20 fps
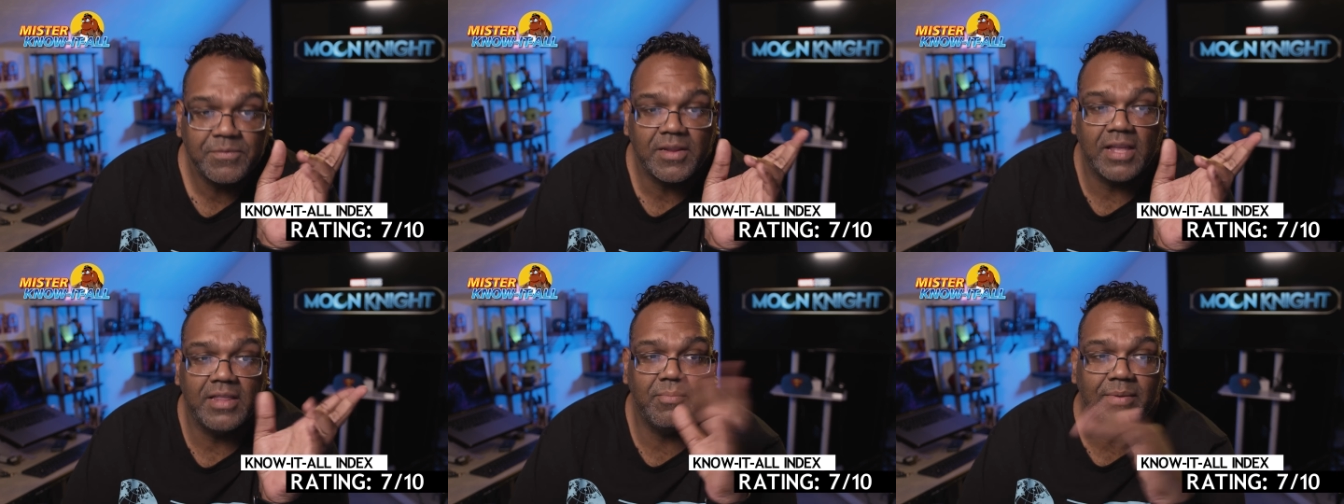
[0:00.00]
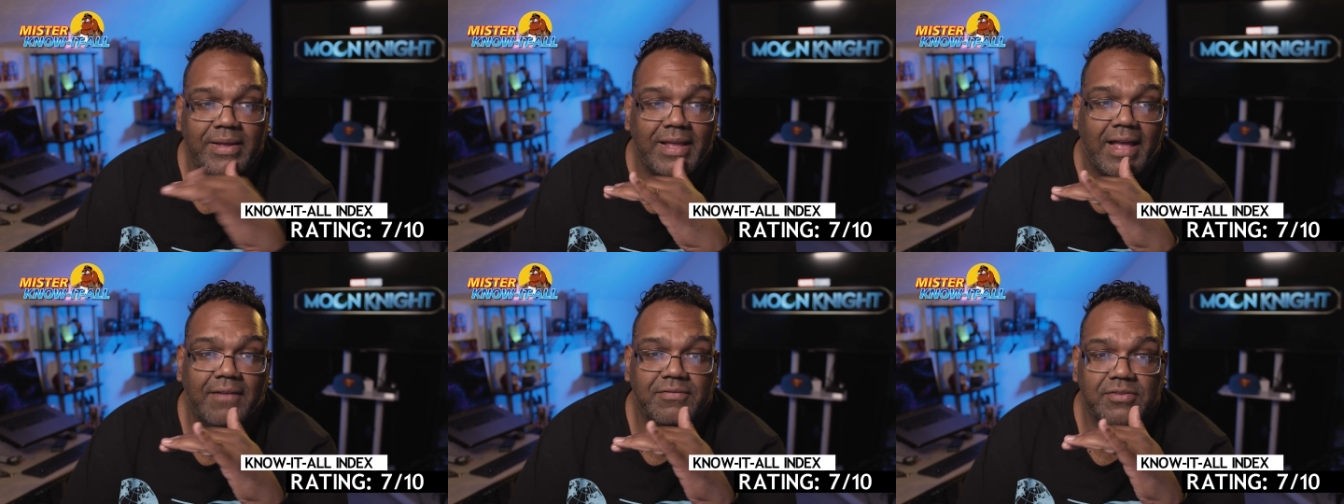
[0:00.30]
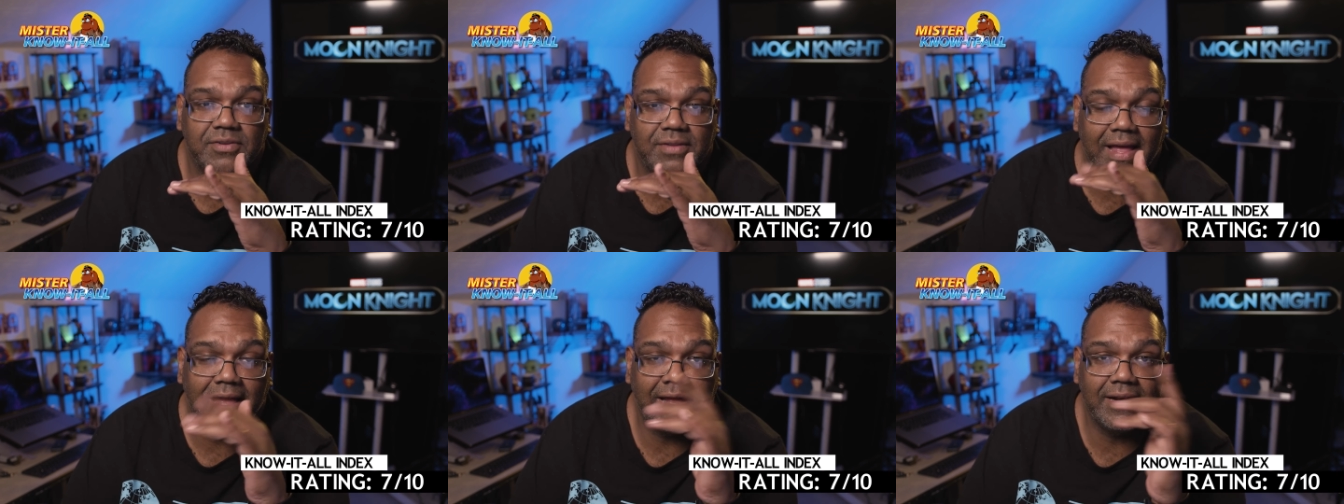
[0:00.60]
and the week
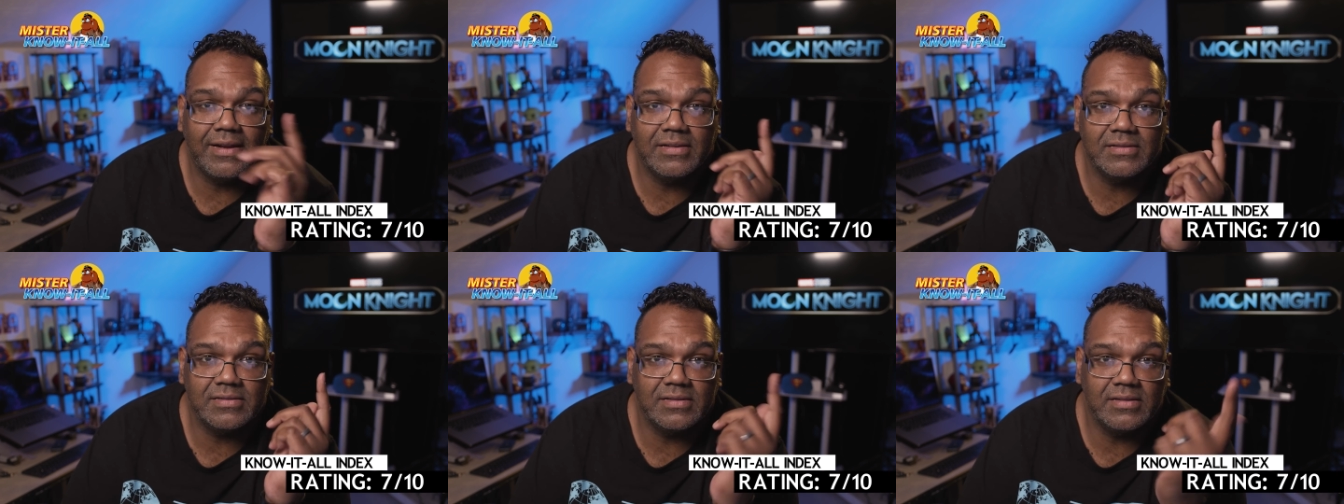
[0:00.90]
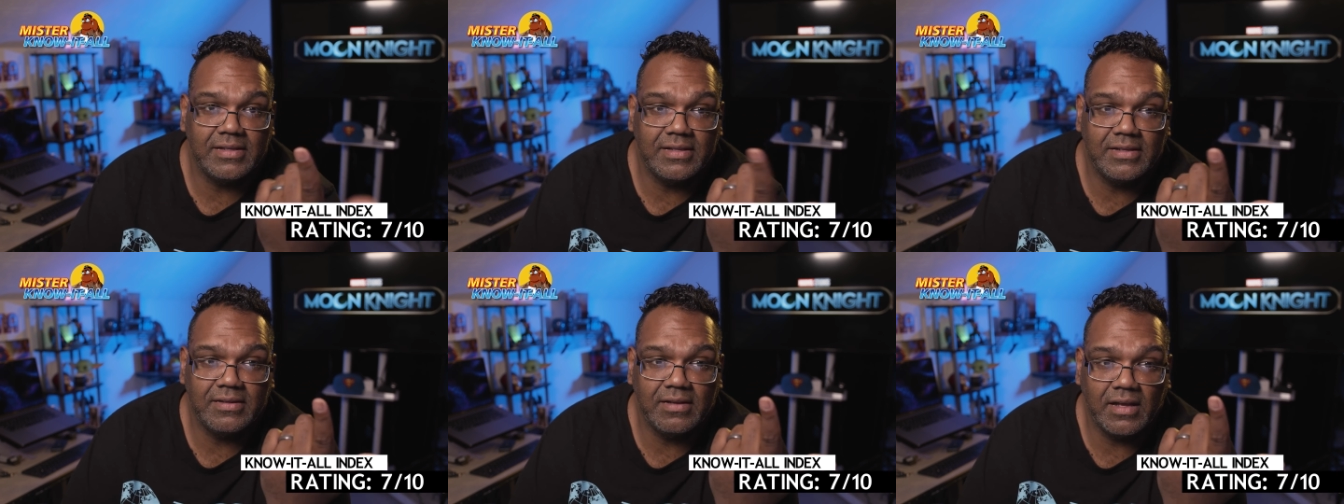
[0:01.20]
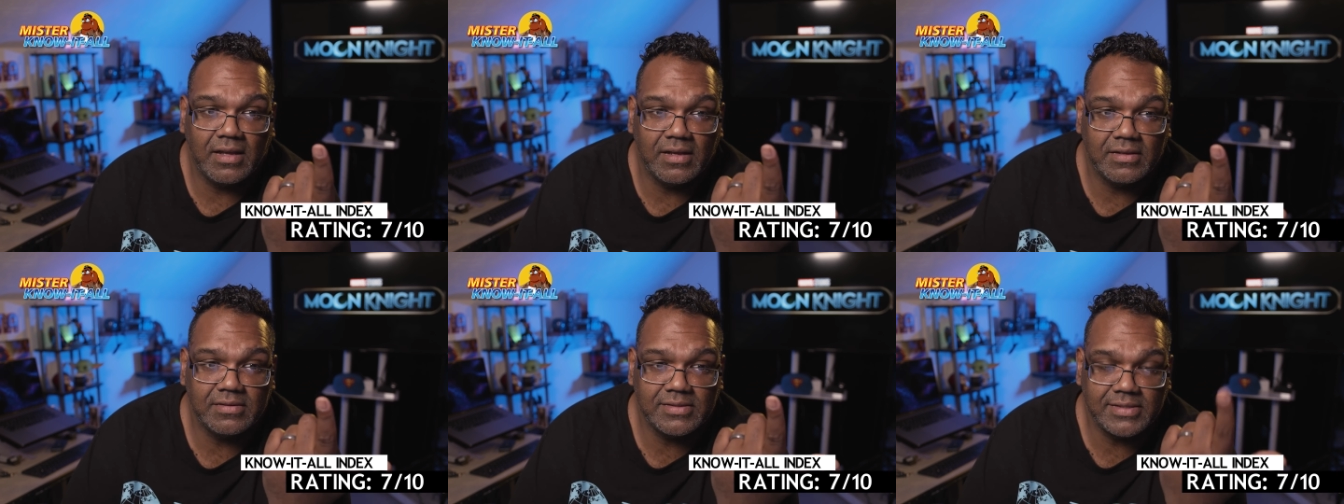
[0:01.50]
after that is the
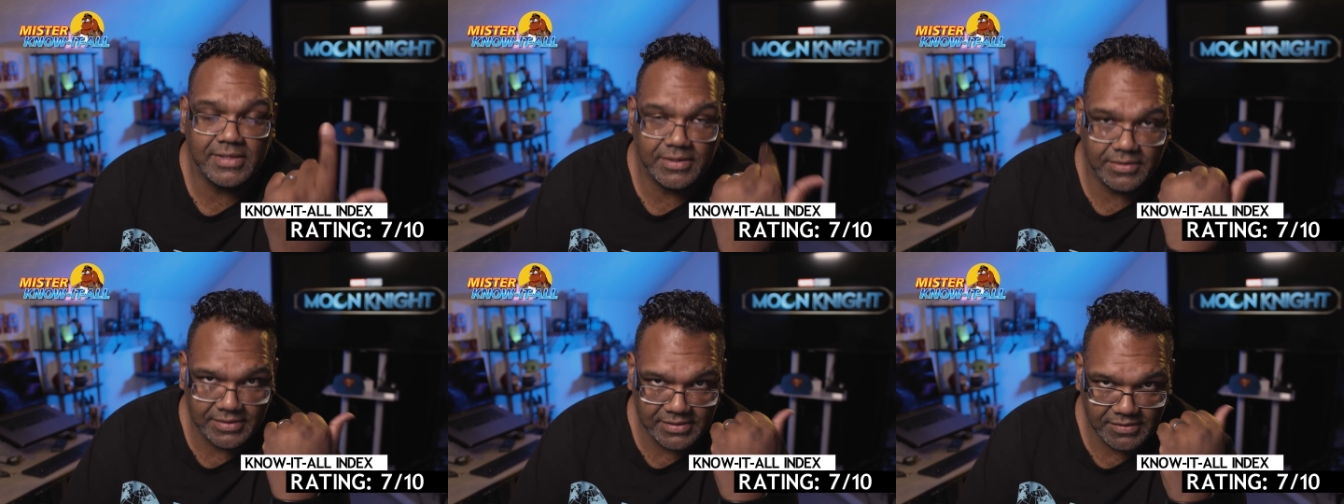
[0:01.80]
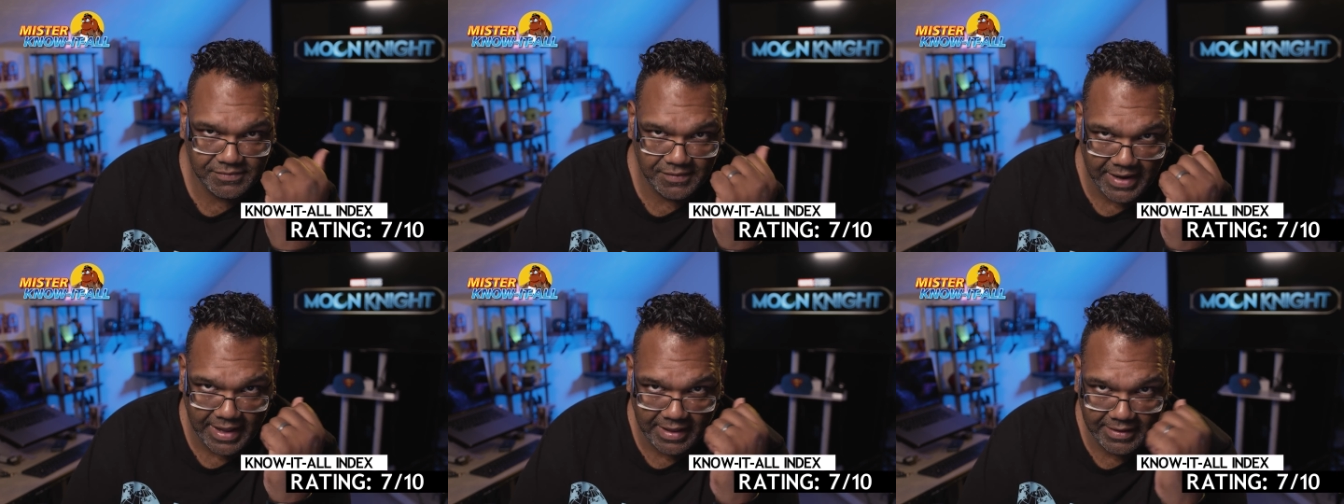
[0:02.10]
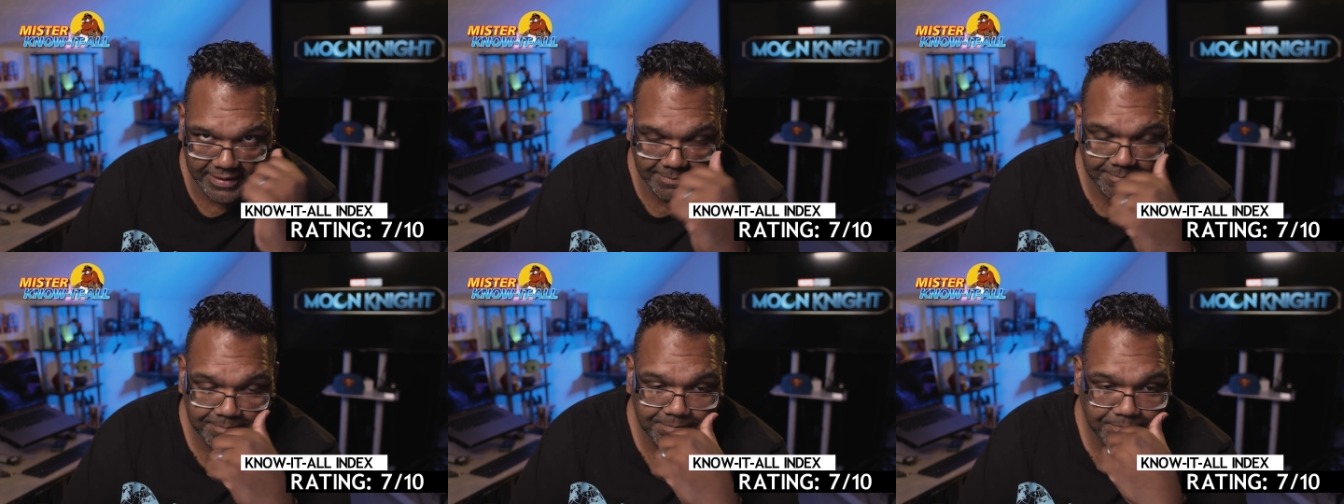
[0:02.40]
series
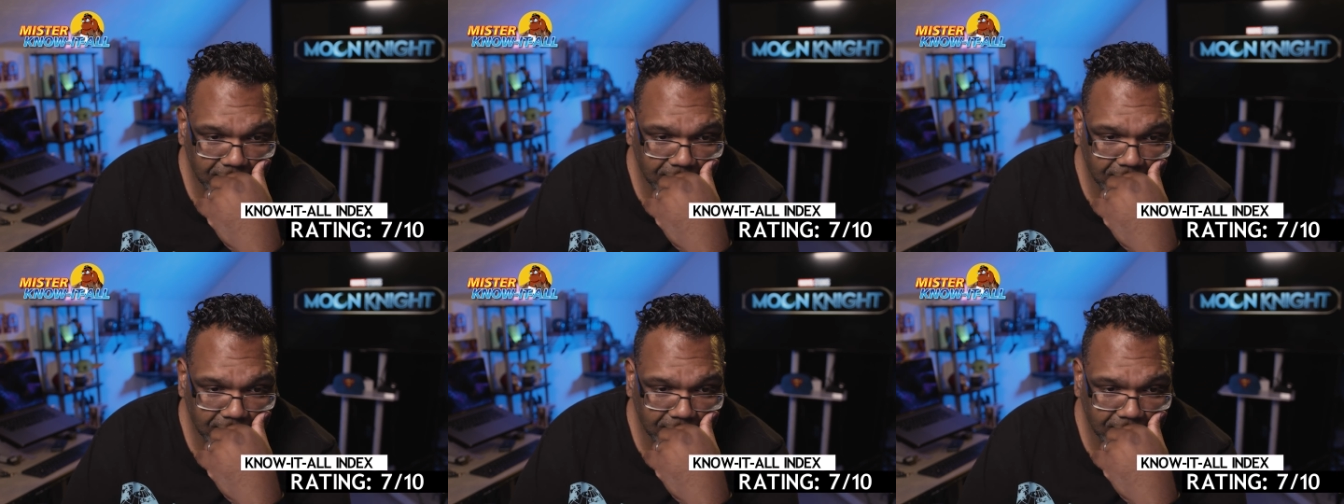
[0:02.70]
finale.